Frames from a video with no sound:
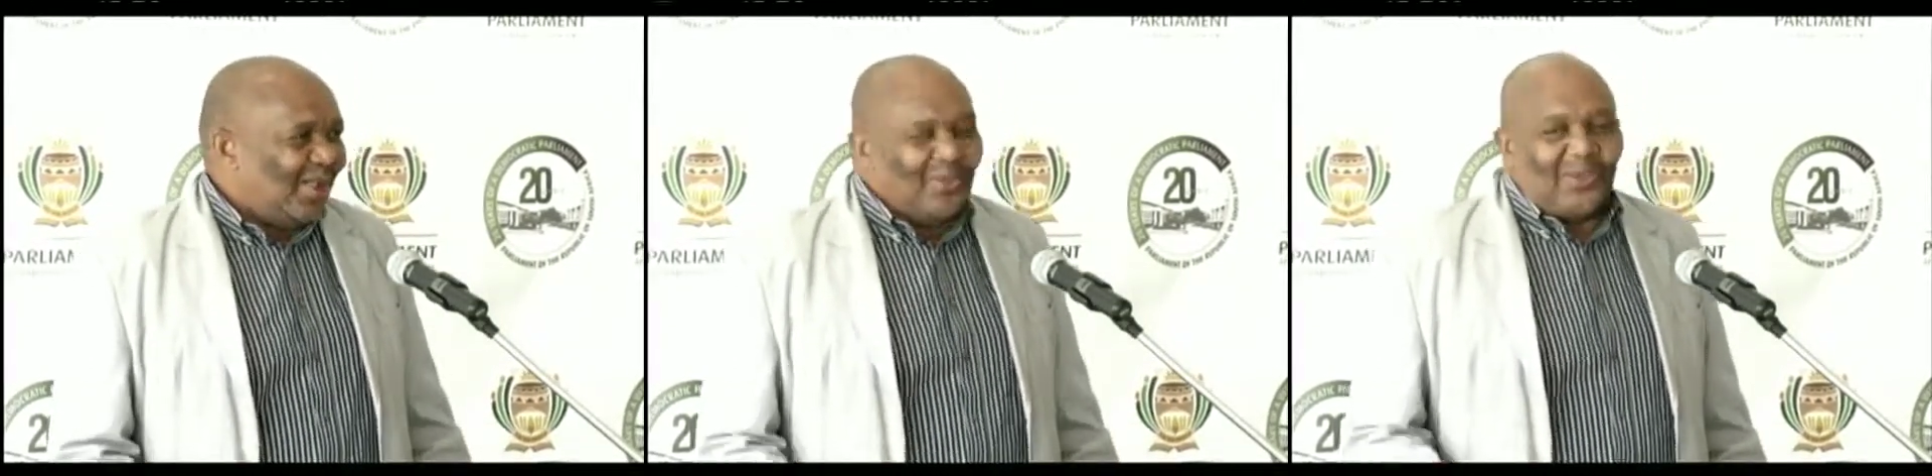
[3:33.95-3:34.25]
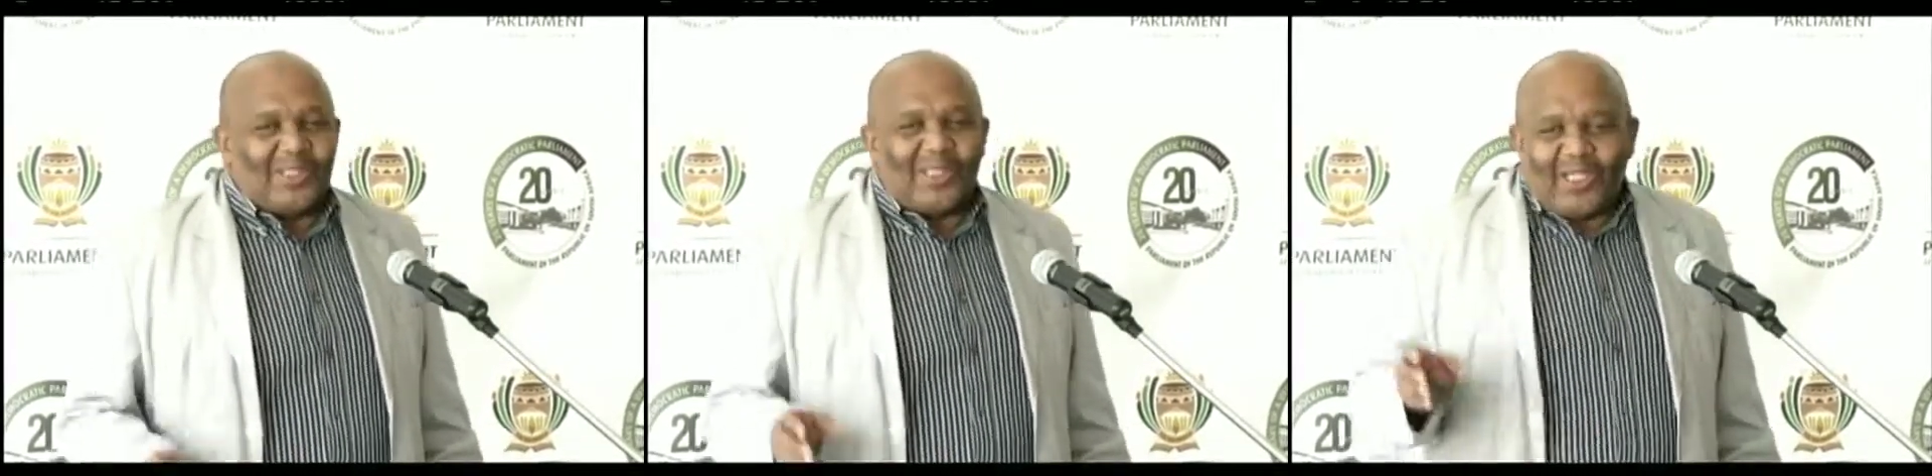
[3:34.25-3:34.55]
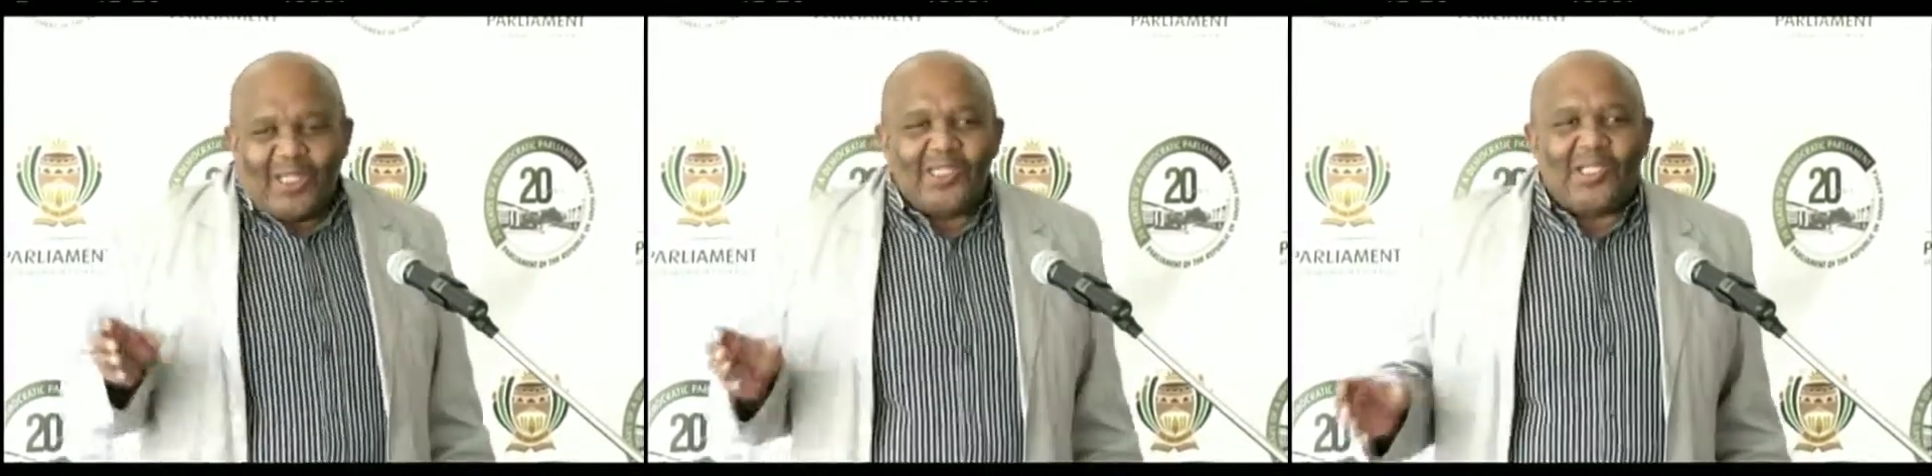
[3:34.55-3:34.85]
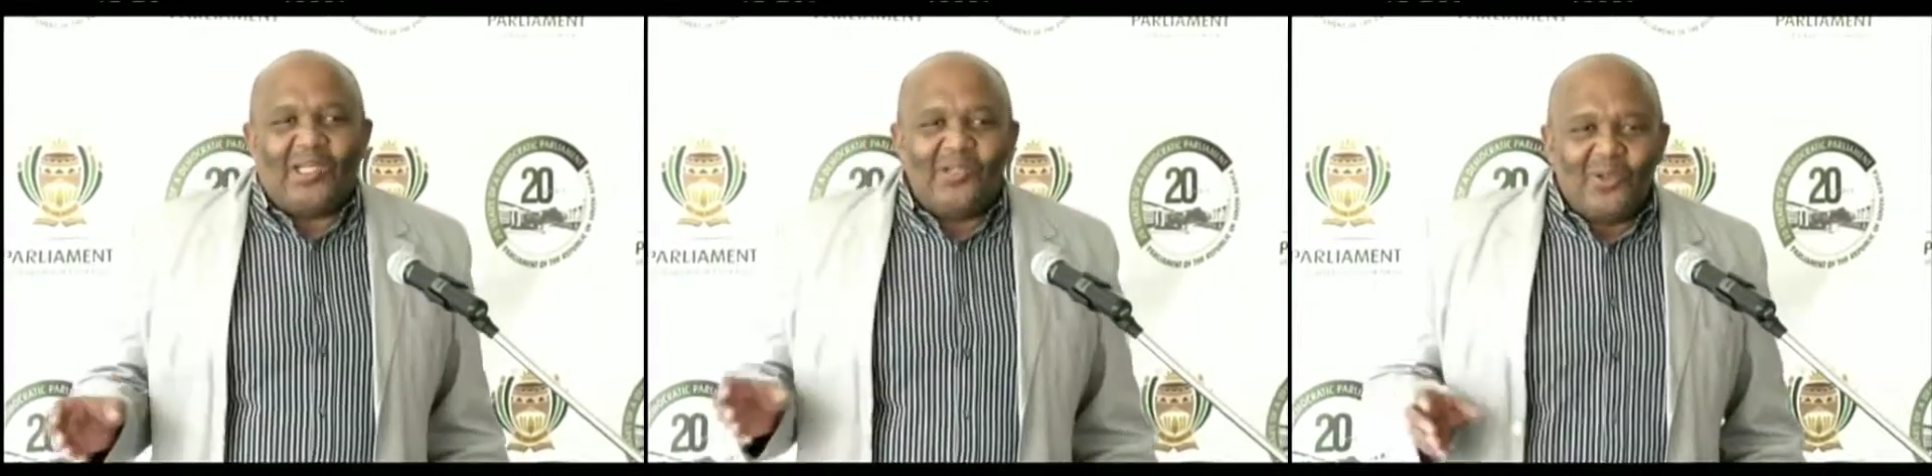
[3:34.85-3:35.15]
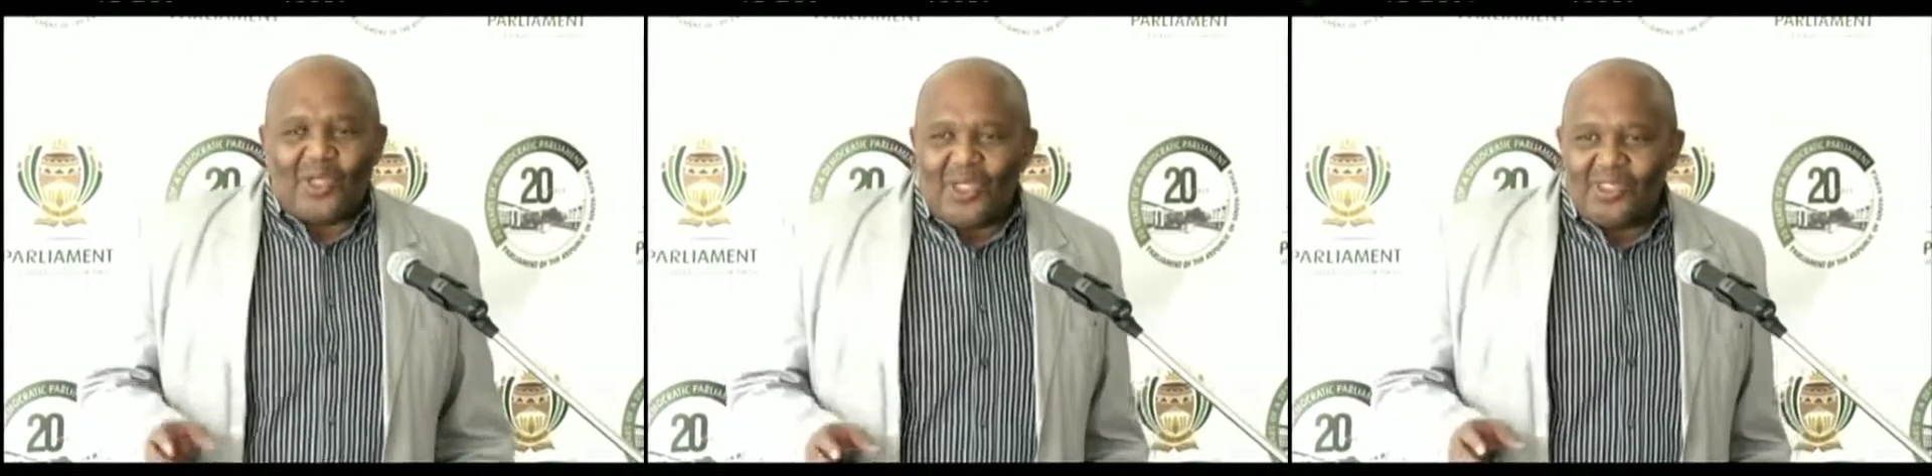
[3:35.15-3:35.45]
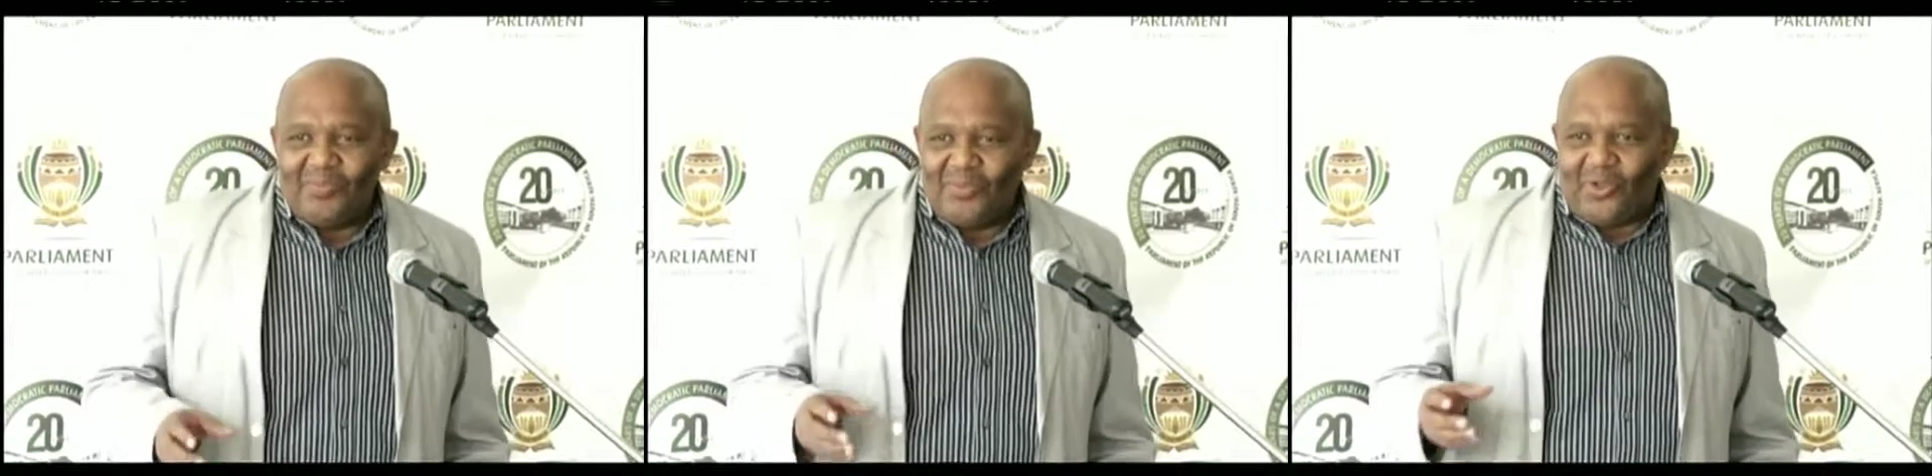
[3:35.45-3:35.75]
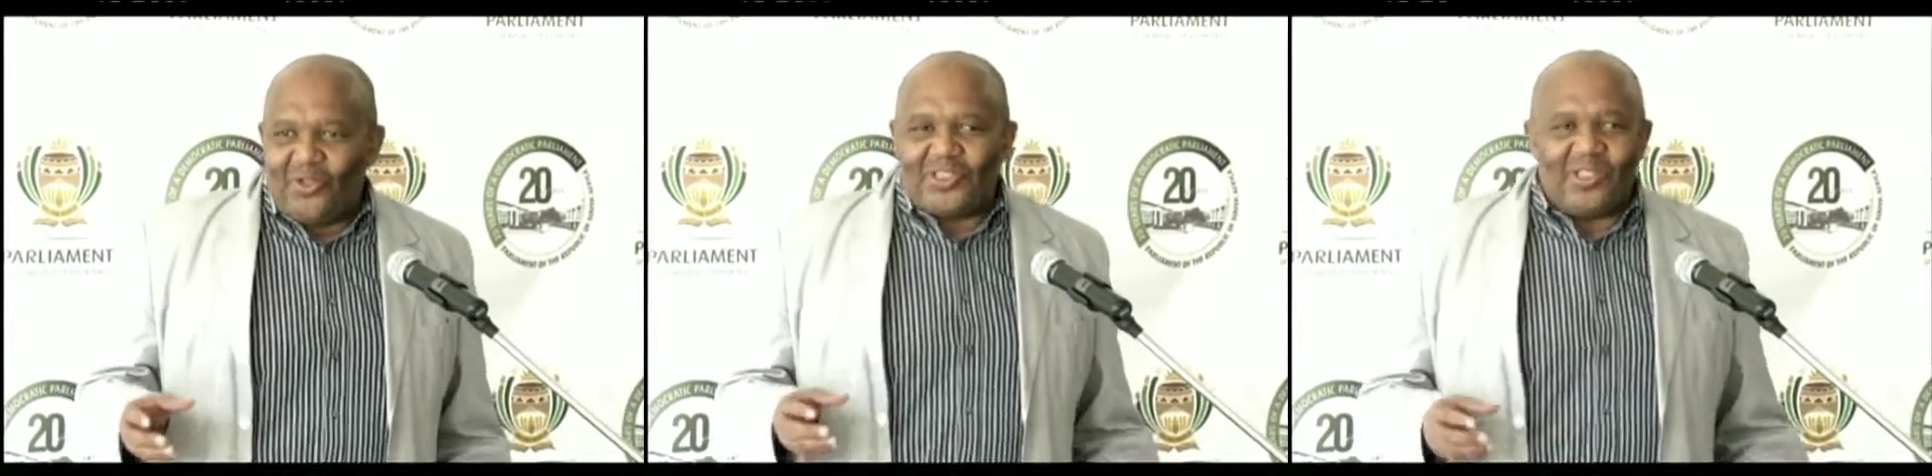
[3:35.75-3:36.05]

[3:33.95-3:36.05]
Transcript: It was strategically located because